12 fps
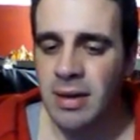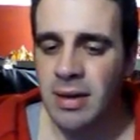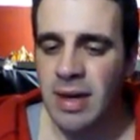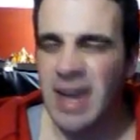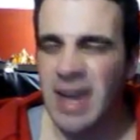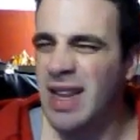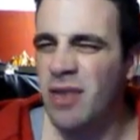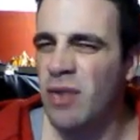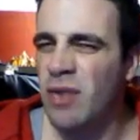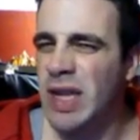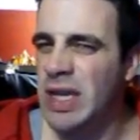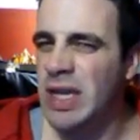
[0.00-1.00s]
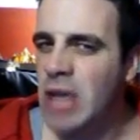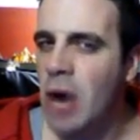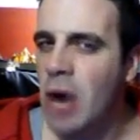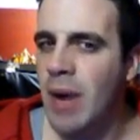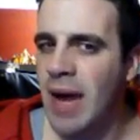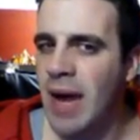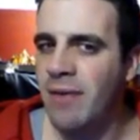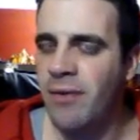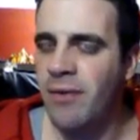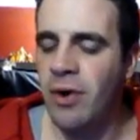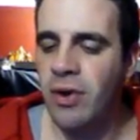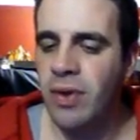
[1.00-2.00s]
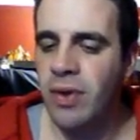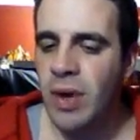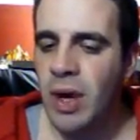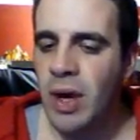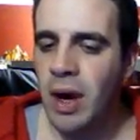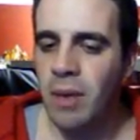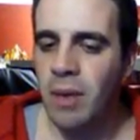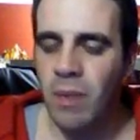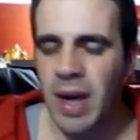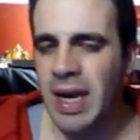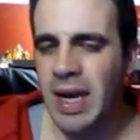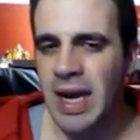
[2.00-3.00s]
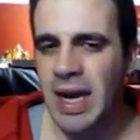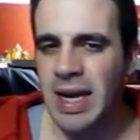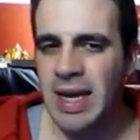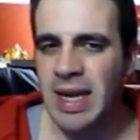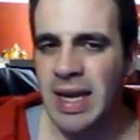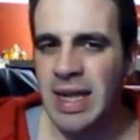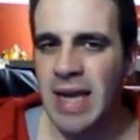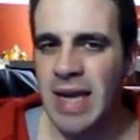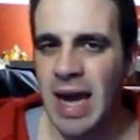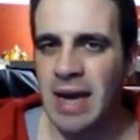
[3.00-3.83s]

It doesn't really know at first. On one hand, it's kind